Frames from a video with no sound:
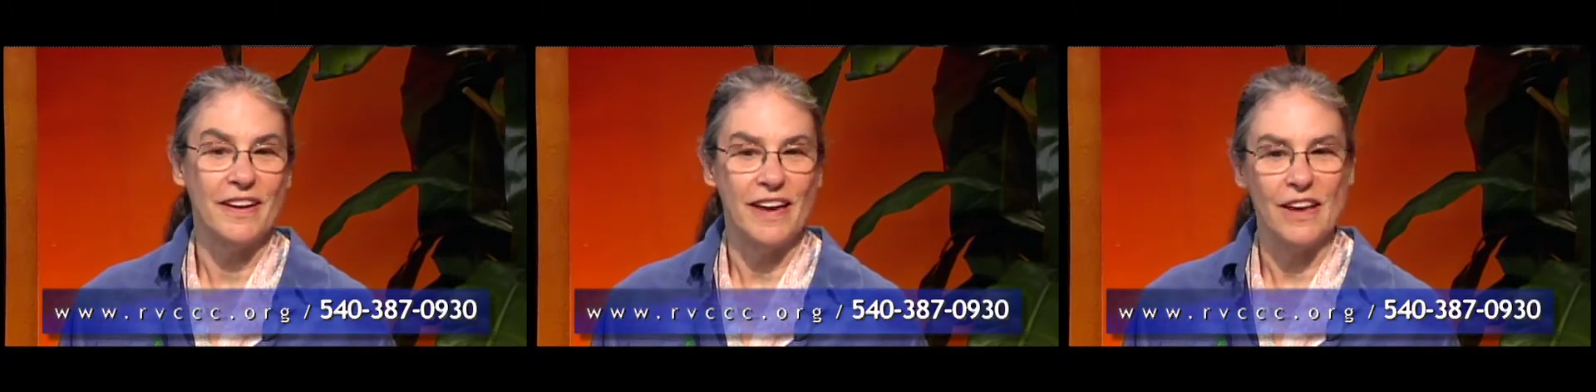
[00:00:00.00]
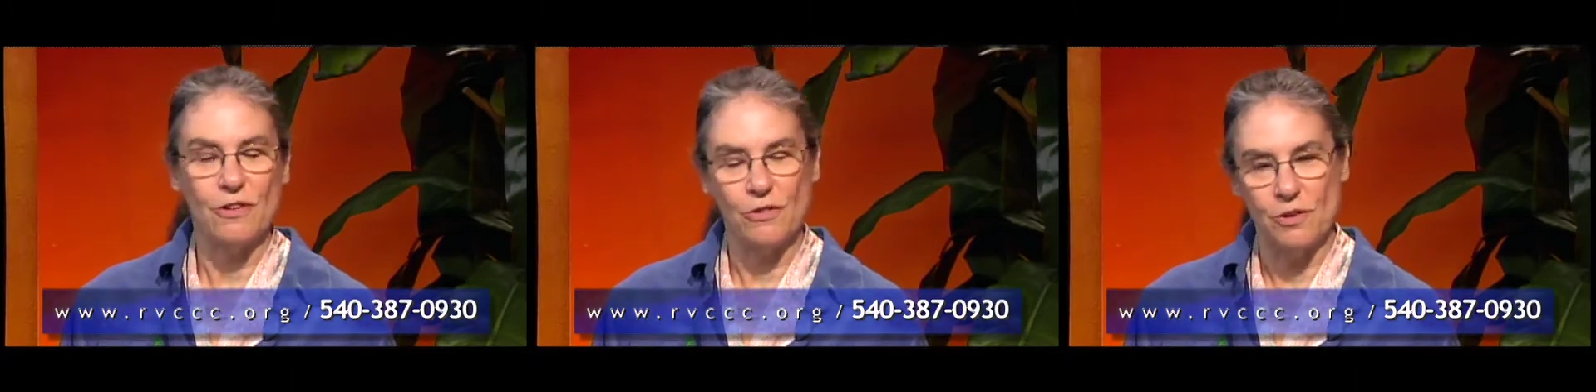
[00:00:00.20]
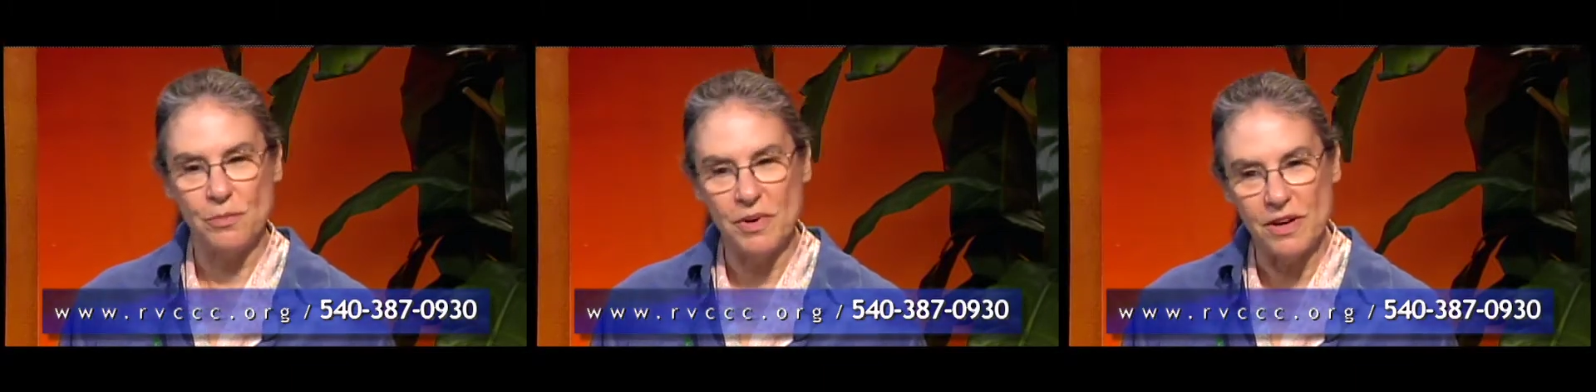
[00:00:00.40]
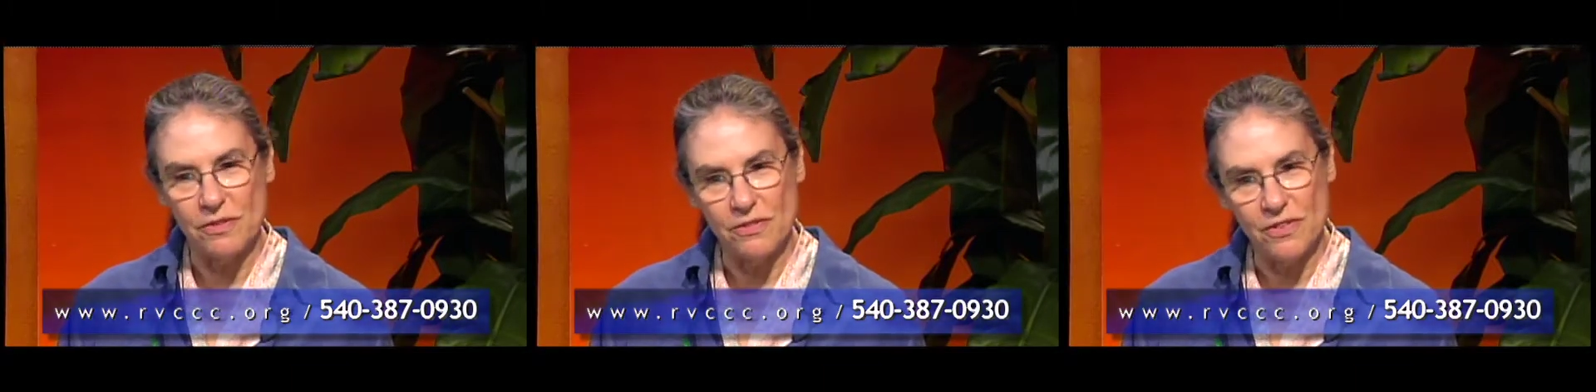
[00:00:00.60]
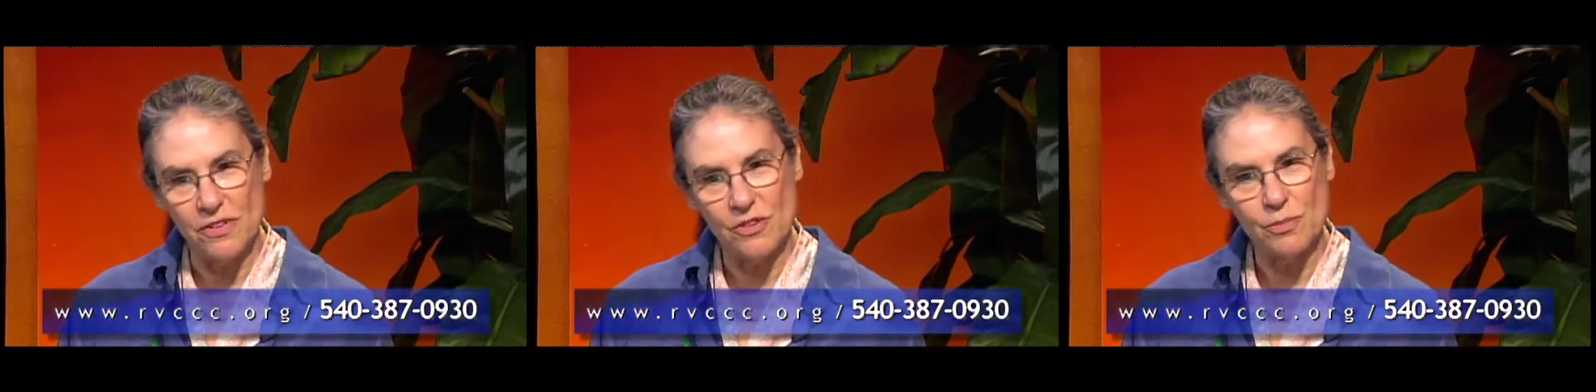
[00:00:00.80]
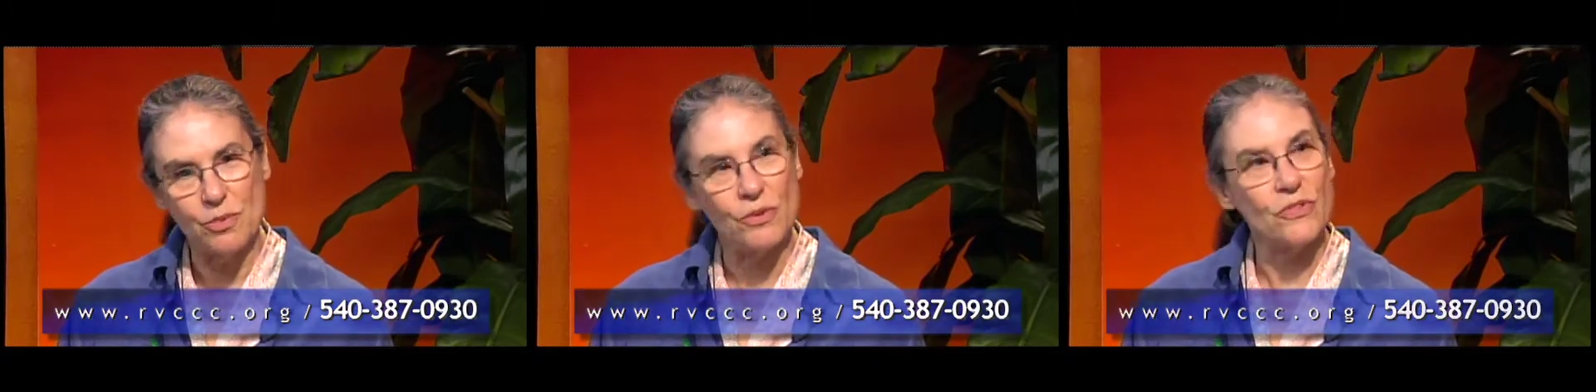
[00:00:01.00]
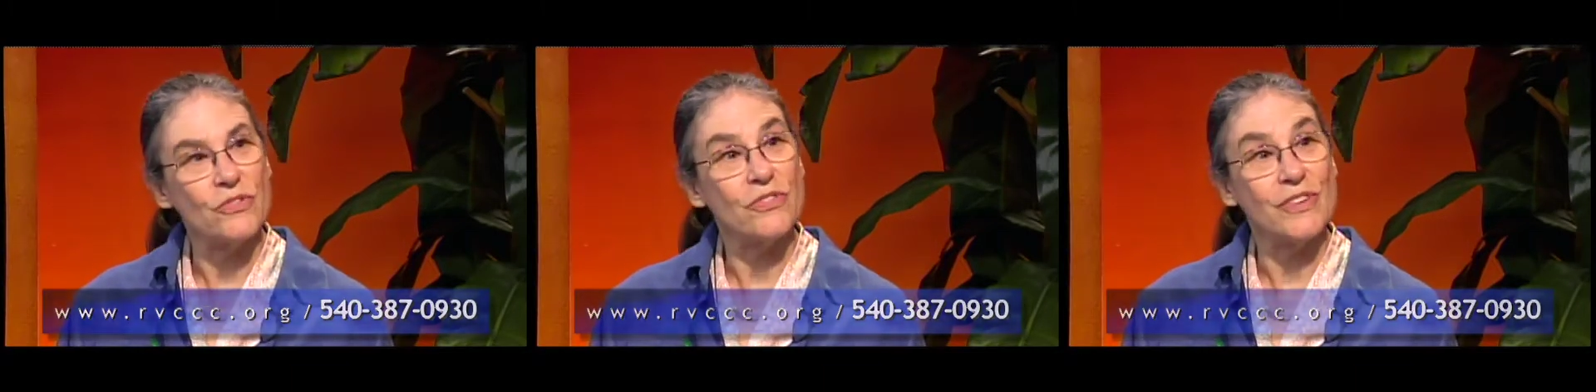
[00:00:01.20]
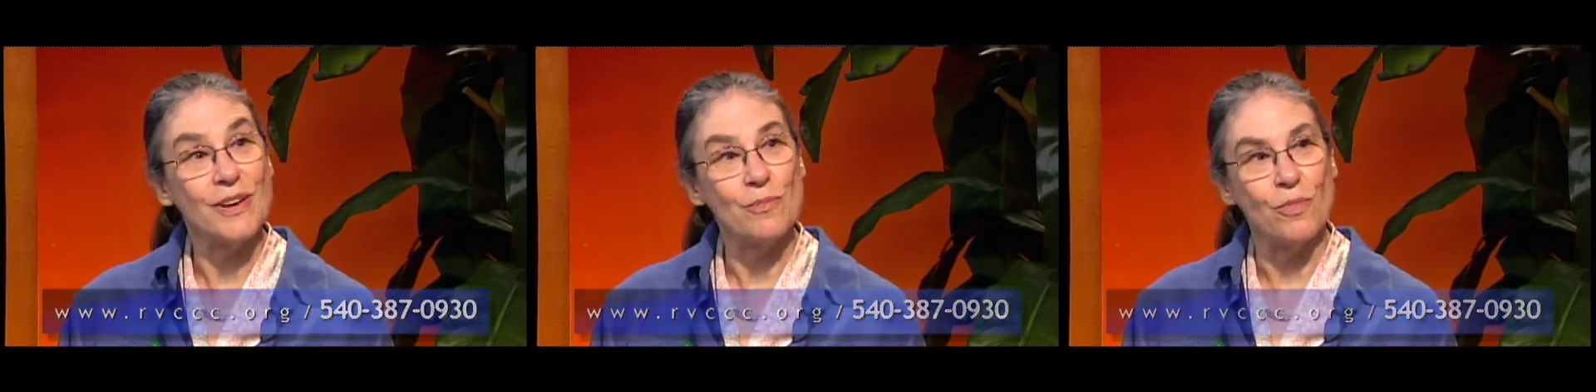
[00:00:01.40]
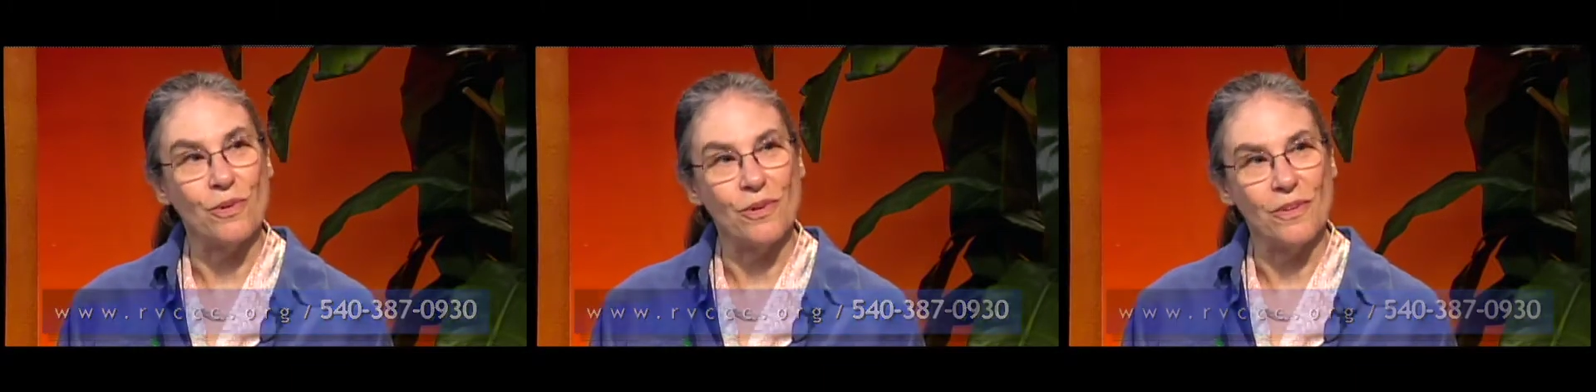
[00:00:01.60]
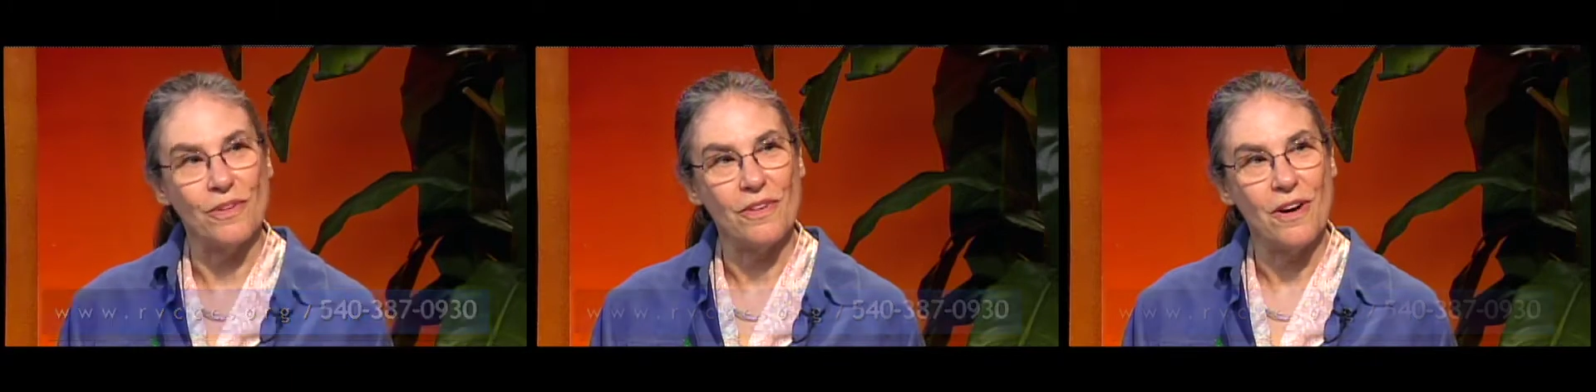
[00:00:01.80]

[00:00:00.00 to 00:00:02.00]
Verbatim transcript: and it would be a visible symbol